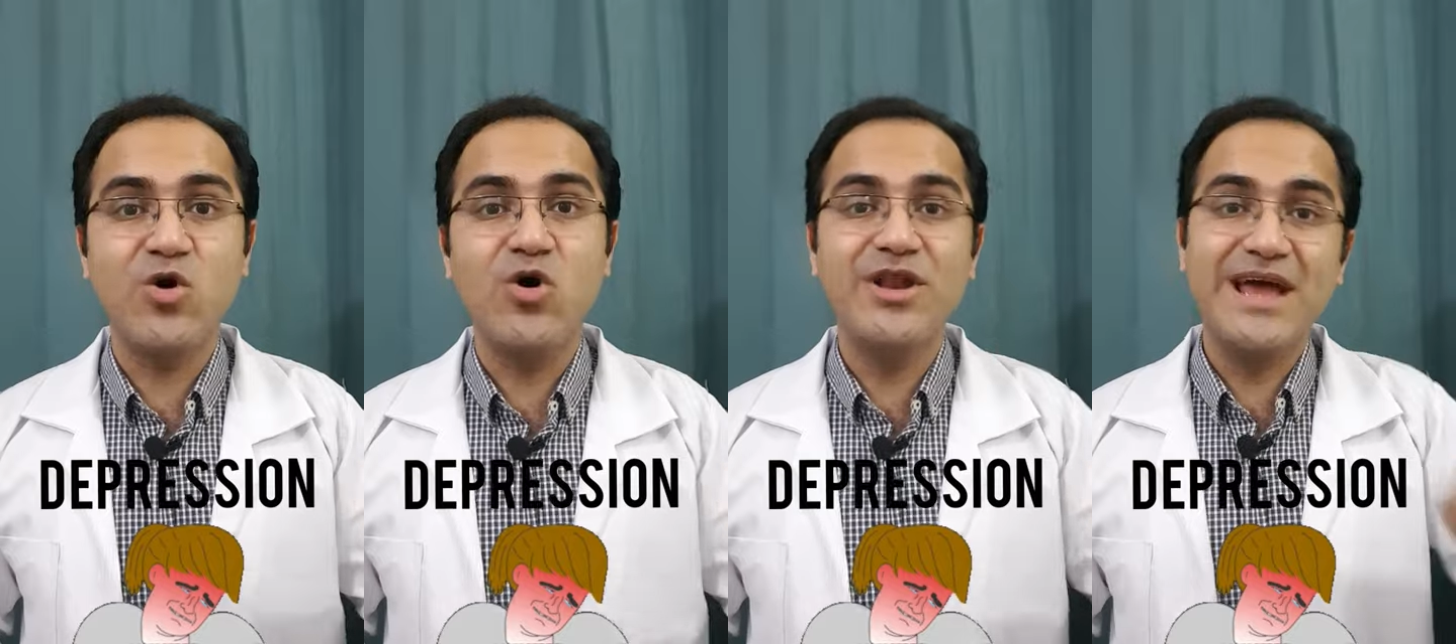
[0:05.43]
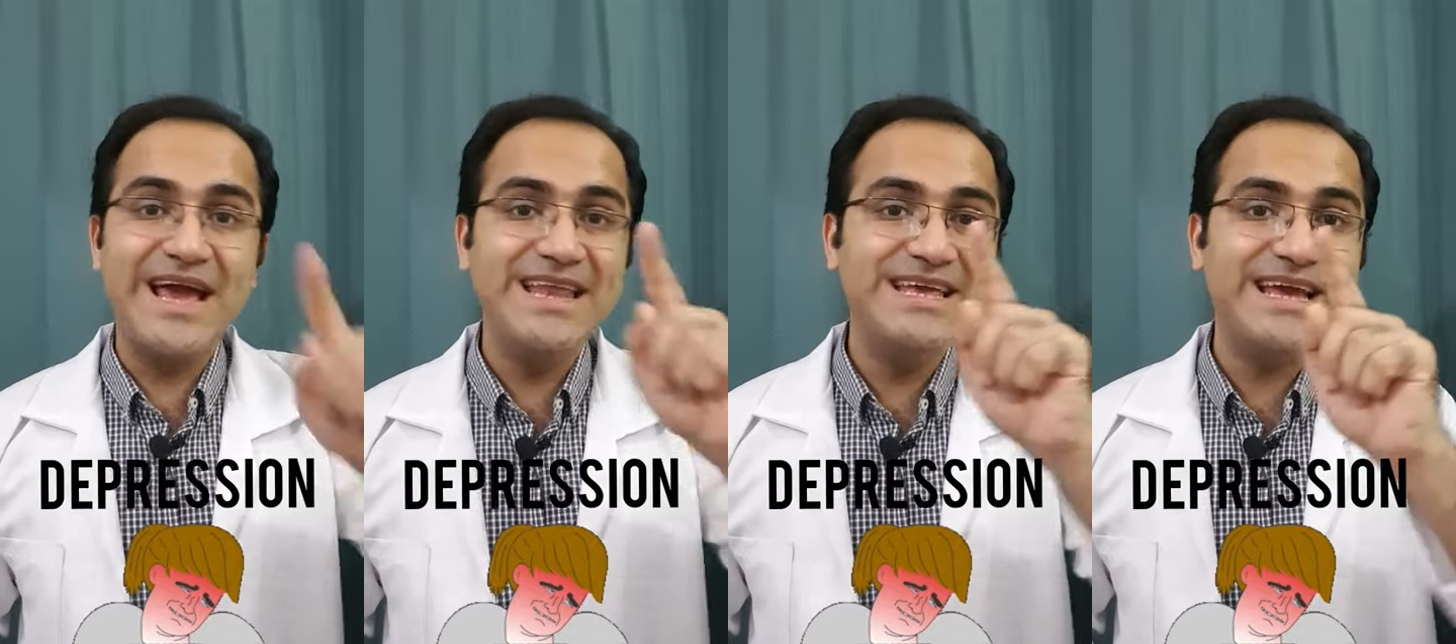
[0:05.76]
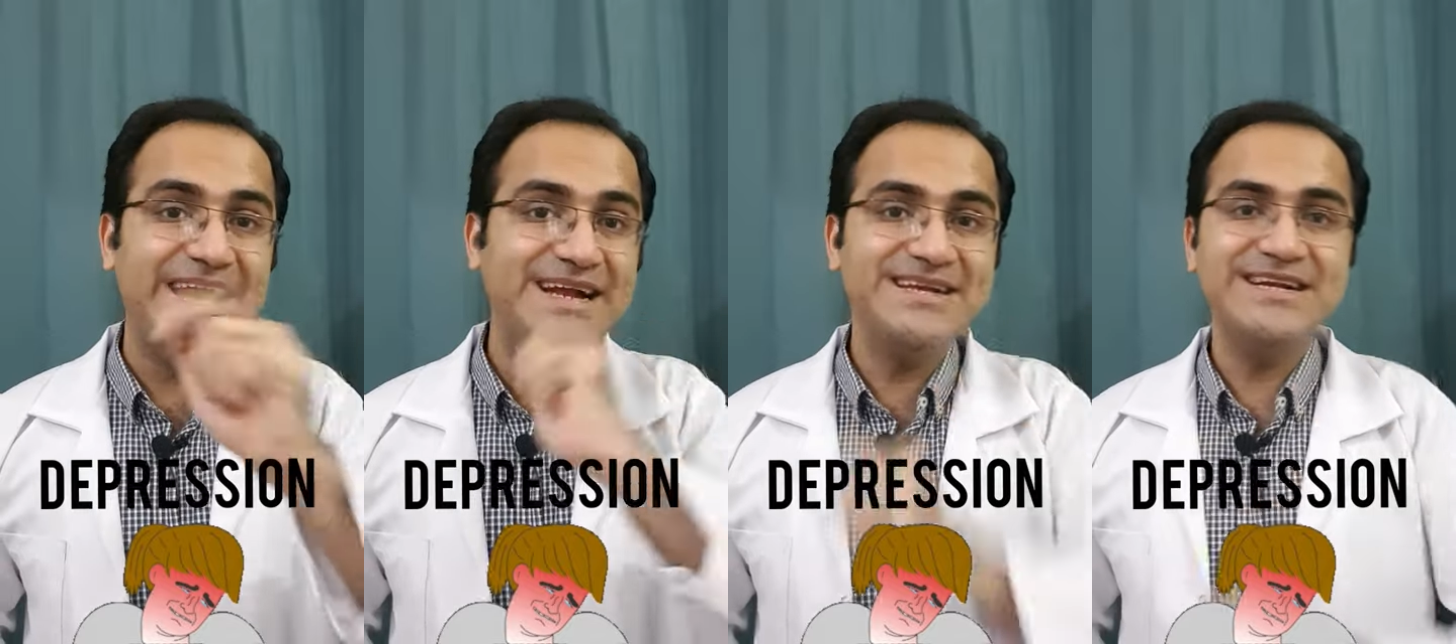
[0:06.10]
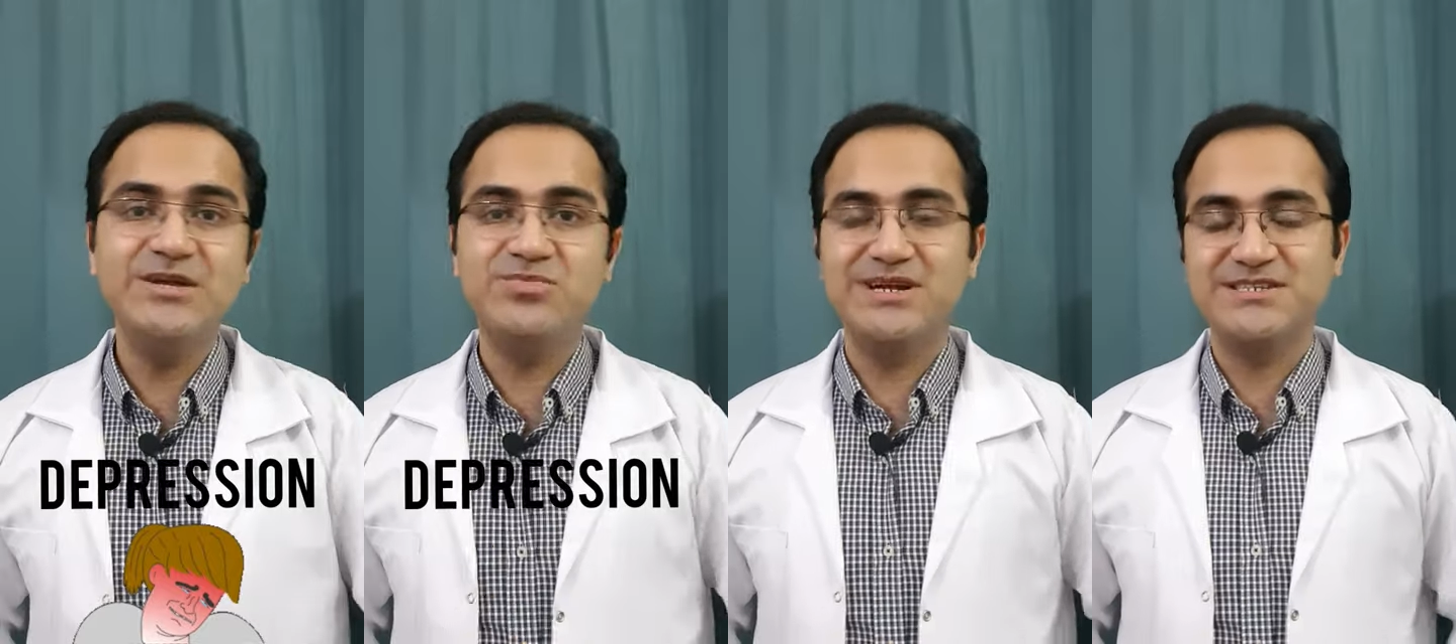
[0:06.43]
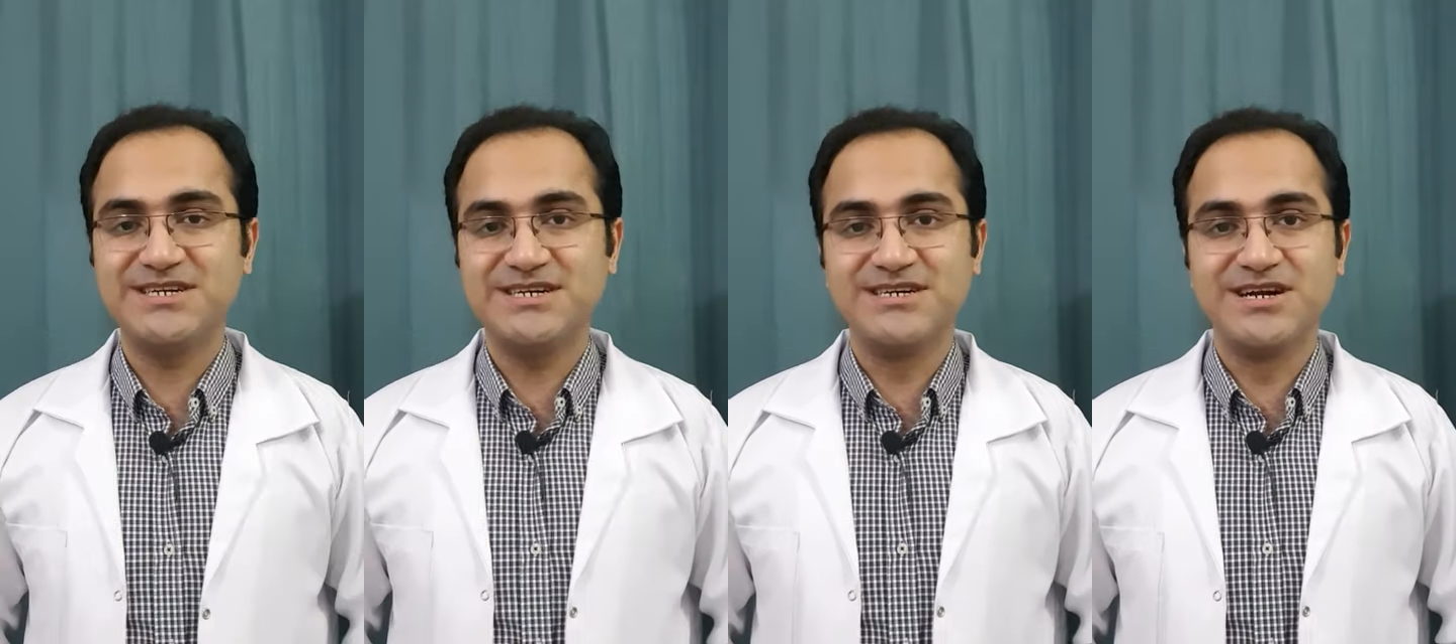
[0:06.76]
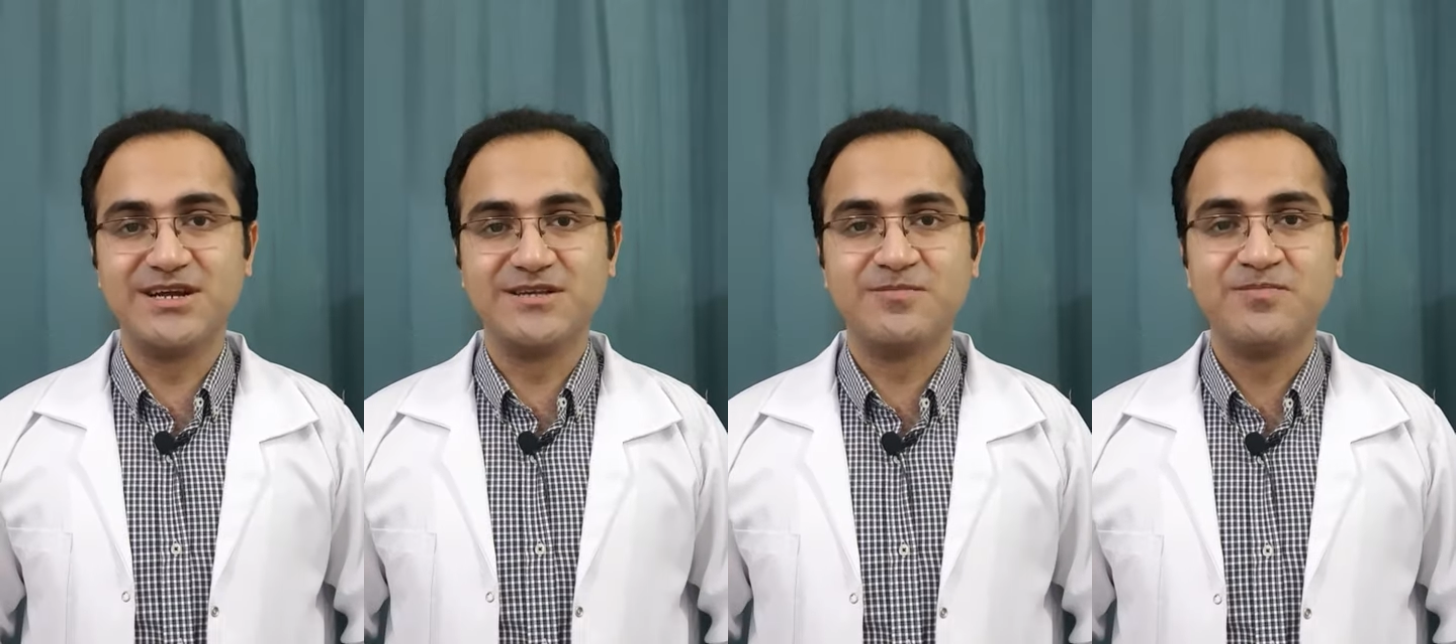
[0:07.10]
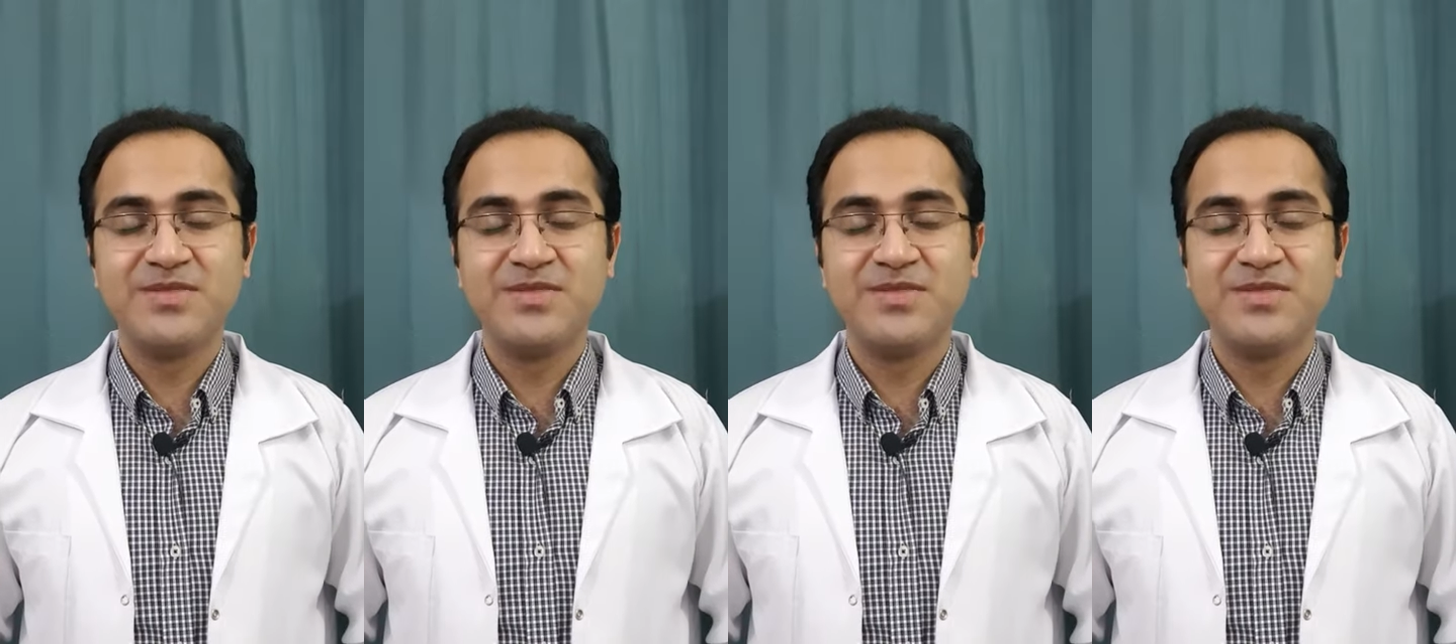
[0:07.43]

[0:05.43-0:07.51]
on any antidepressant drug,